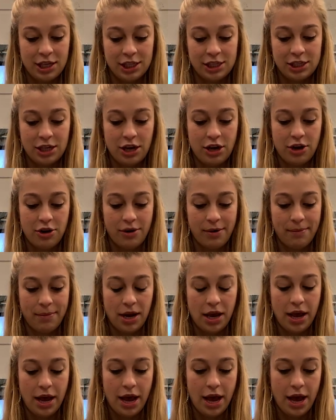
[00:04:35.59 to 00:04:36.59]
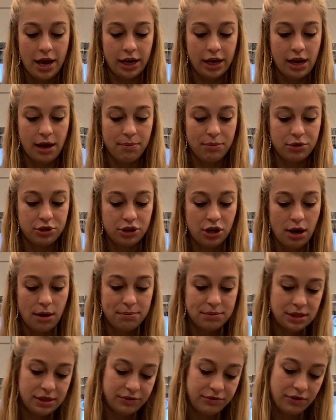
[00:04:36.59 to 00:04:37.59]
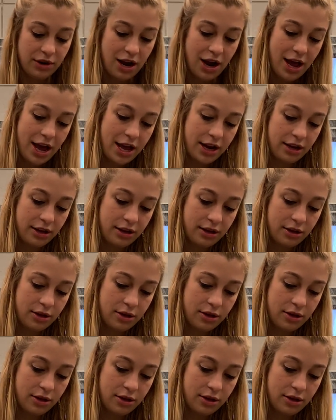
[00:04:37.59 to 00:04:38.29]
So I'm gonna add a couple drops of red